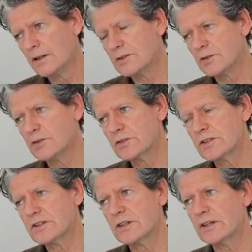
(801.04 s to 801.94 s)

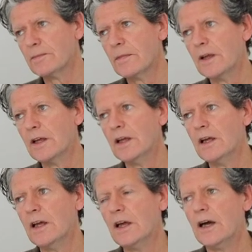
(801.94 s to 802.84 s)
solstice, yeah,
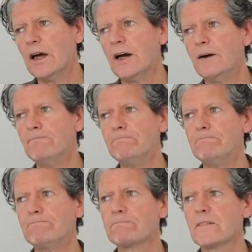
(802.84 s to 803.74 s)

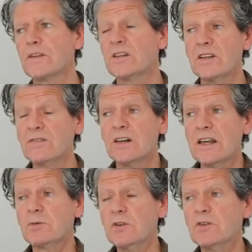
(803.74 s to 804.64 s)
or the different
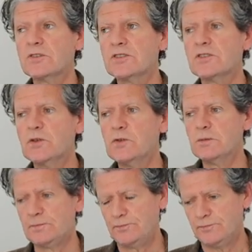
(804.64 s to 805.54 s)
equinoxes
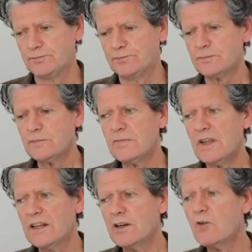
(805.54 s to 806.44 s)
too.
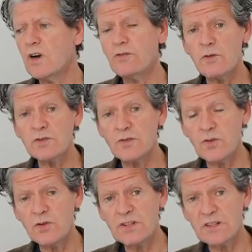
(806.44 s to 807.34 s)
And I've also
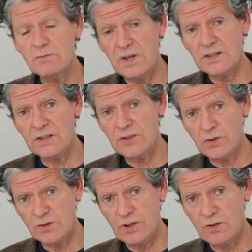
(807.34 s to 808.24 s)
found it doesn't matter if you
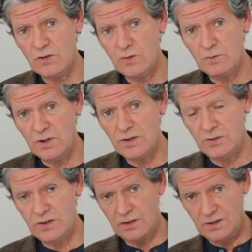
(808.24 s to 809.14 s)
go to the wrong one.
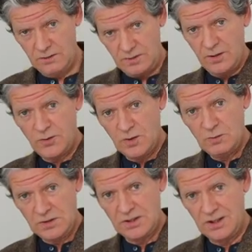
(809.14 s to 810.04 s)
You know, you thought
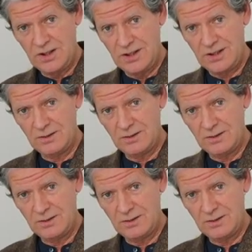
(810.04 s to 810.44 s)
it was the